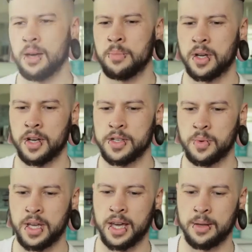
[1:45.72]
And because
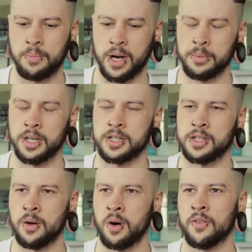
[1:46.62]
we get published
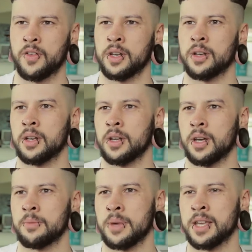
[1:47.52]
so often,
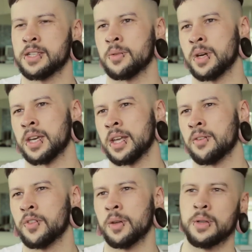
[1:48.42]
it means that we can
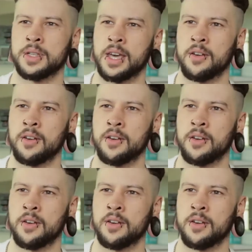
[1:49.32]
influence hair